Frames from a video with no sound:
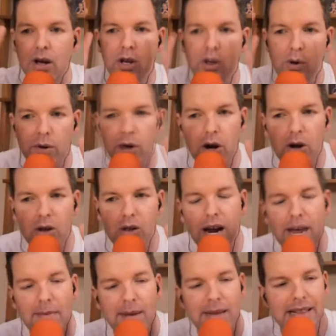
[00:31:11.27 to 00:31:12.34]
you will know that
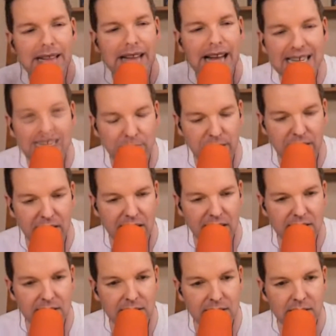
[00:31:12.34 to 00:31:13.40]
I'm in last
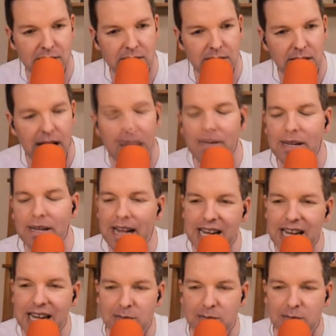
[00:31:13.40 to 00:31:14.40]
place. I'm in last